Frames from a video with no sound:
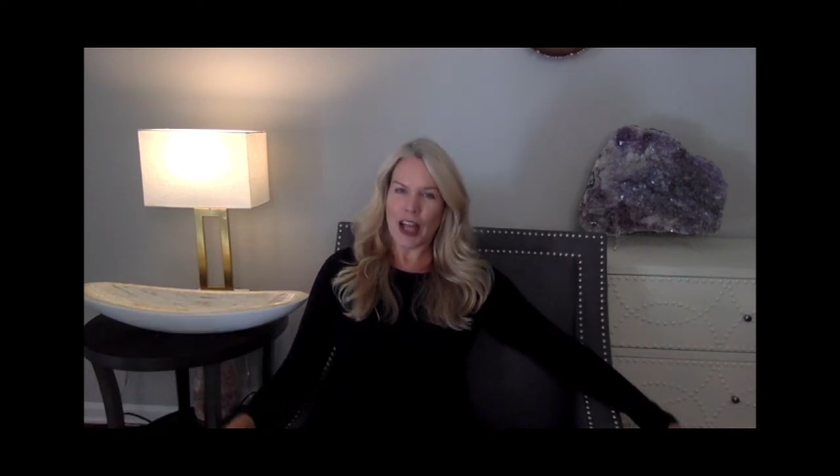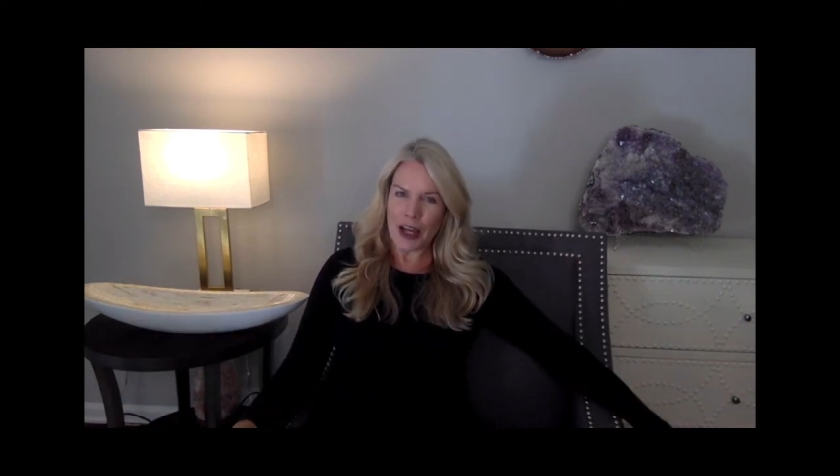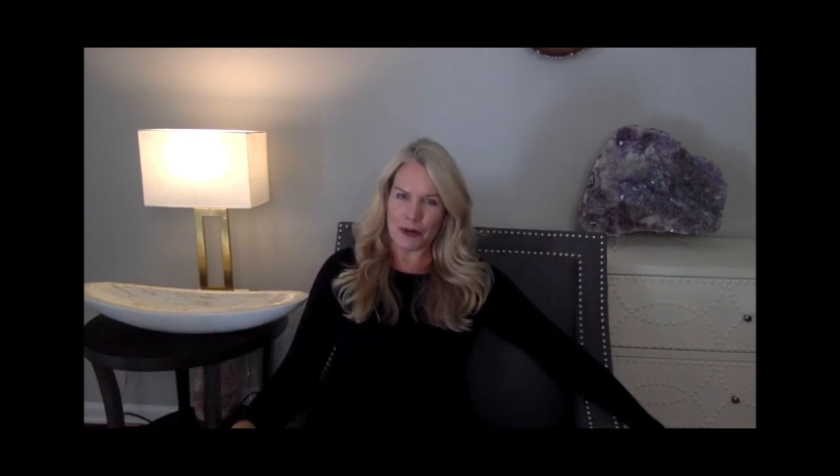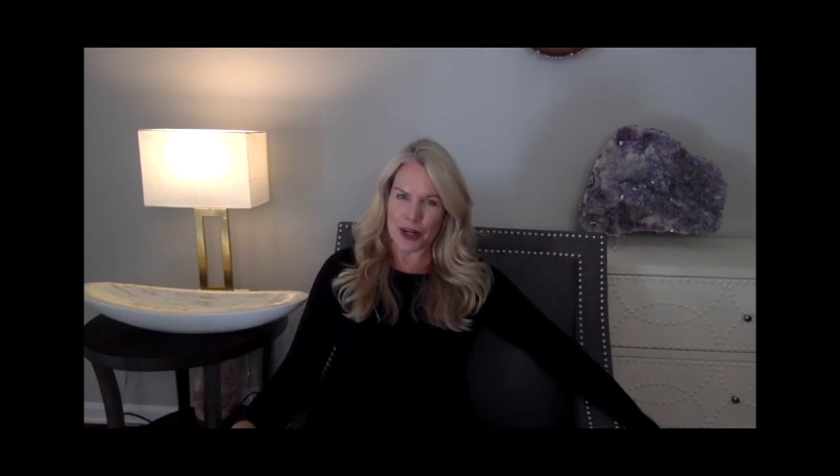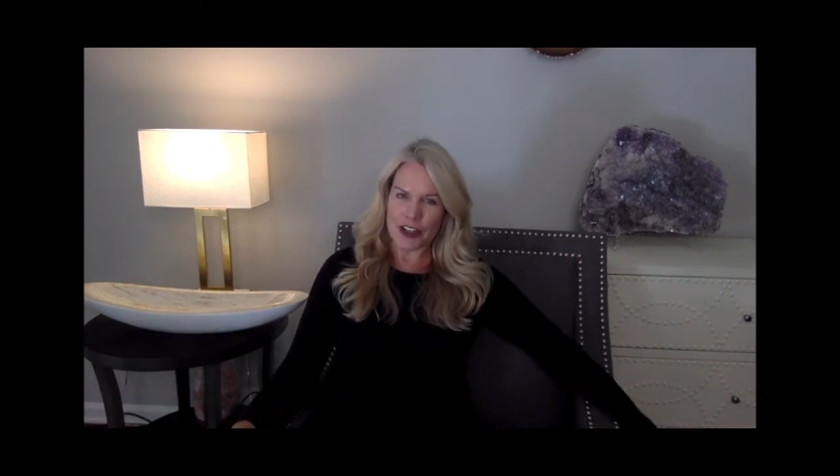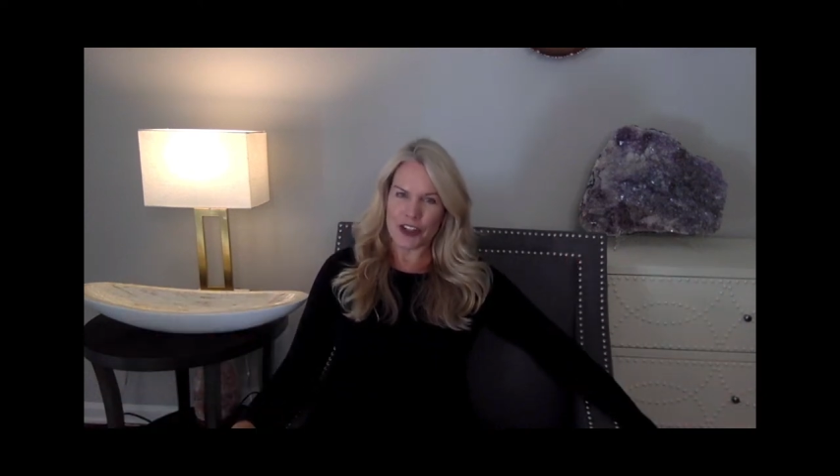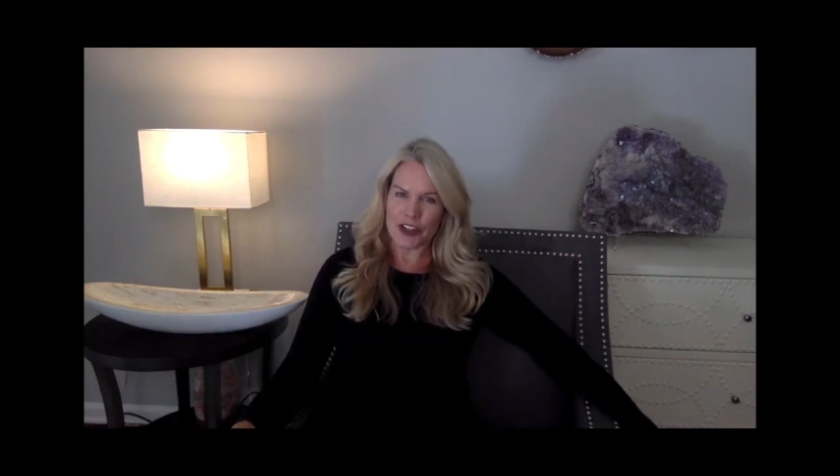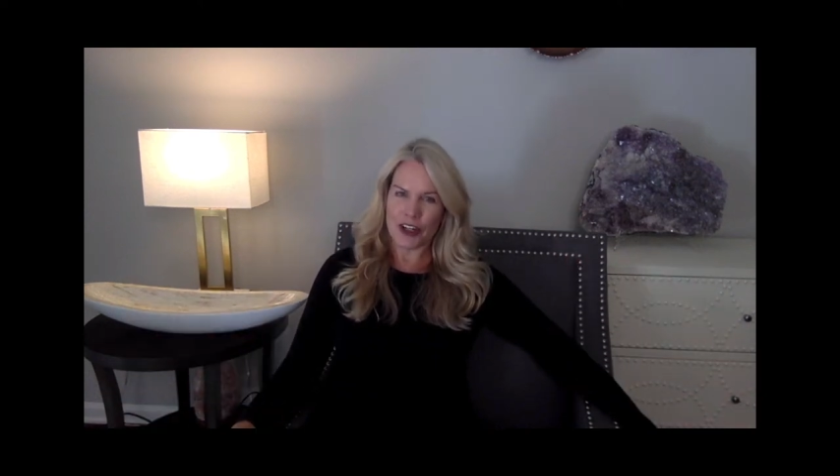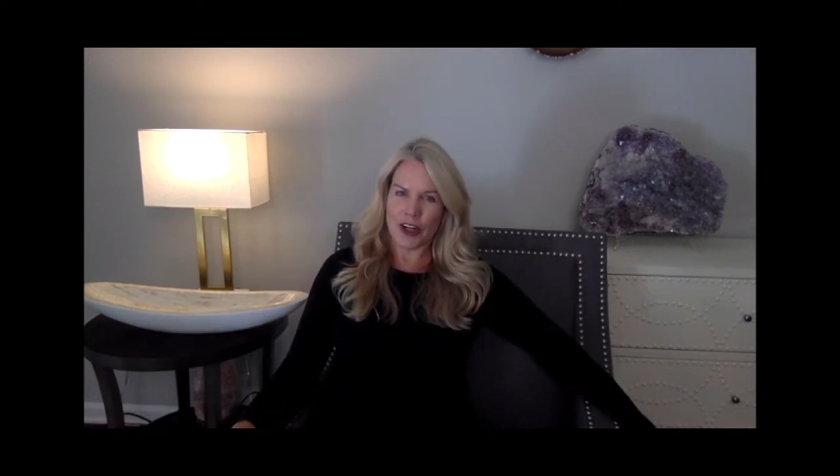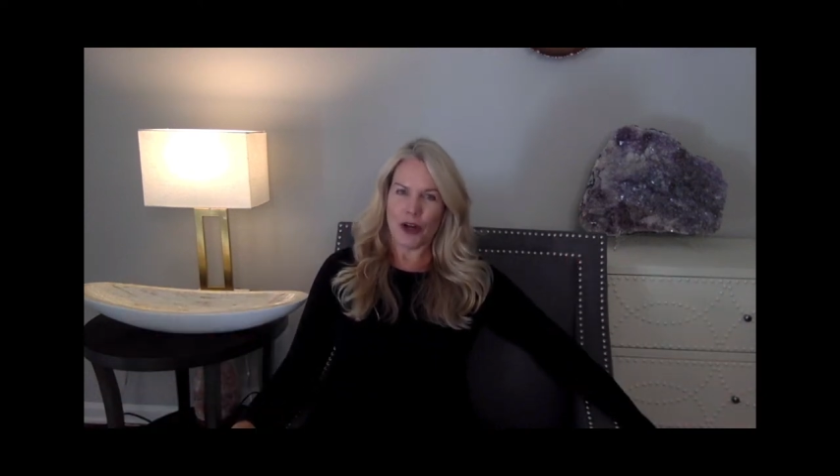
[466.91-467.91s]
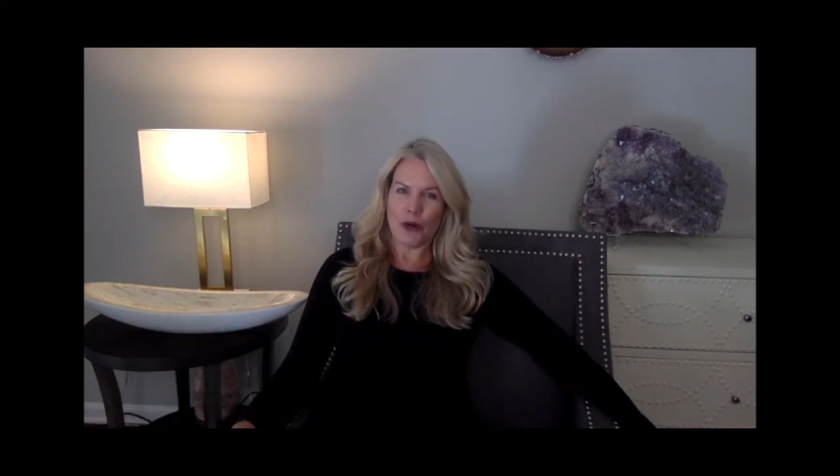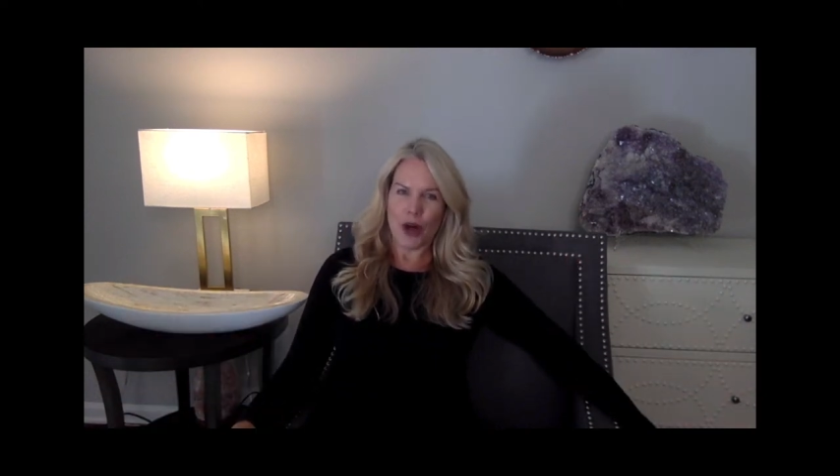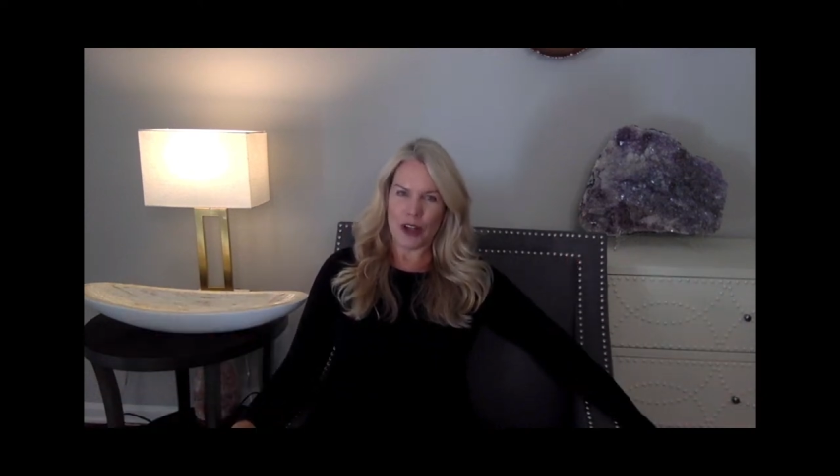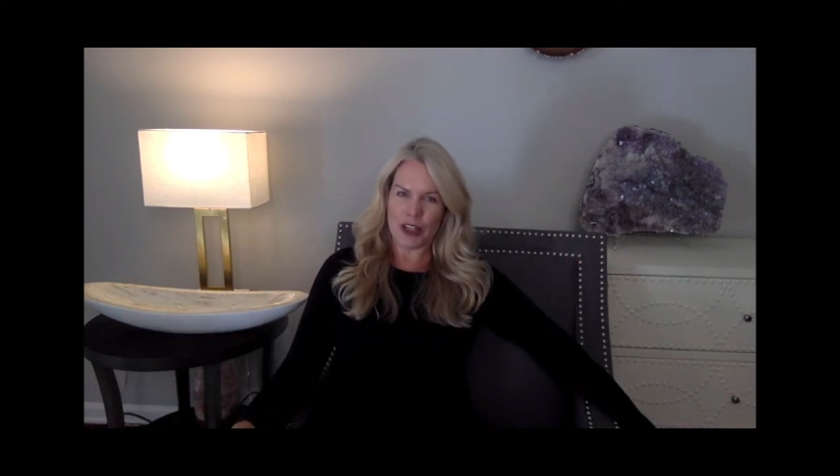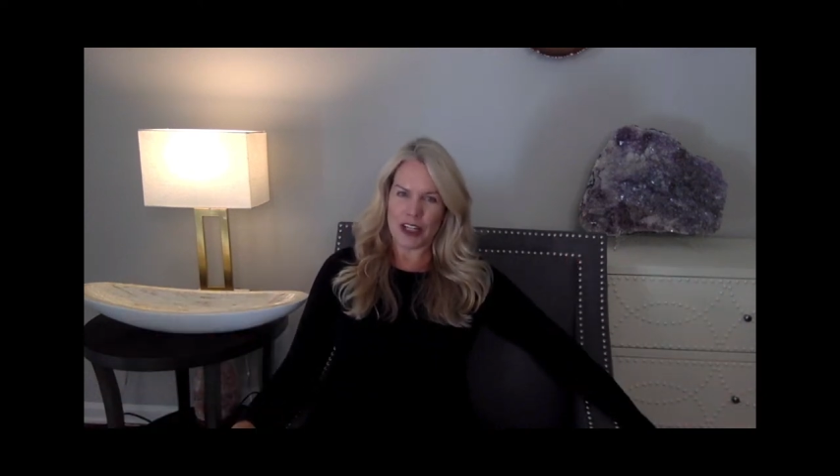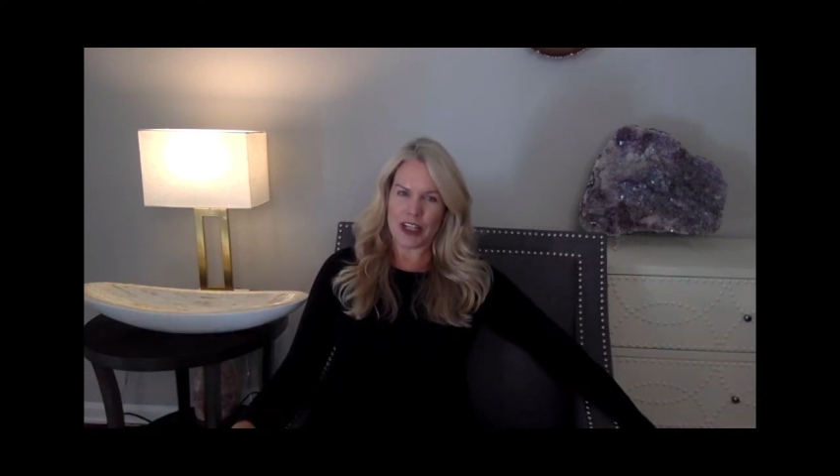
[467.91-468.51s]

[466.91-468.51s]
language. Quality